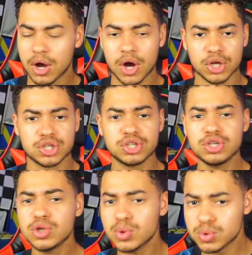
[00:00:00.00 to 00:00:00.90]
A
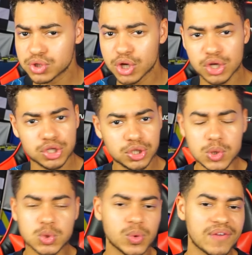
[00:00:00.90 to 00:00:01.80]
huge,
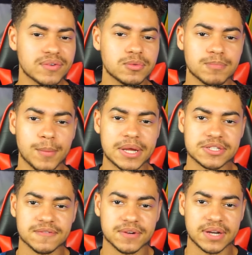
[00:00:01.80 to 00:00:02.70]
huge wave of
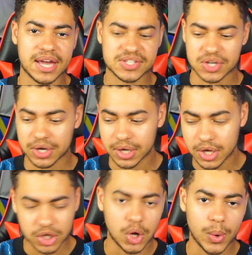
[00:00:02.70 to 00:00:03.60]
momentum for NASCAR
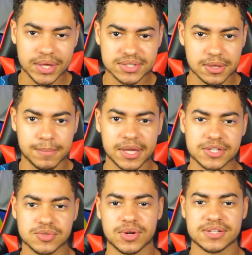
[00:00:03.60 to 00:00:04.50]
going into the
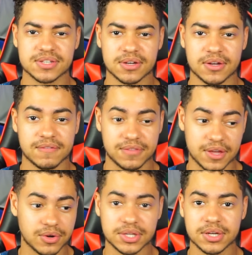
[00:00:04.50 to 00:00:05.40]
biggest race of
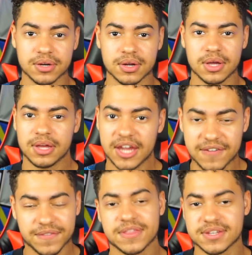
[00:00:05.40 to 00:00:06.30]
their year
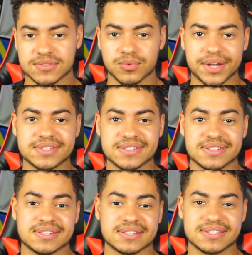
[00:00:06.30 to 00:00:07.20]
if this race is a
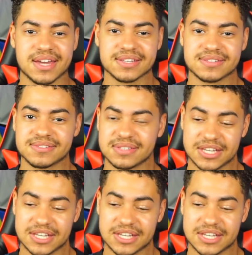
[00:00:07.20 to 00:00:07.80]
success.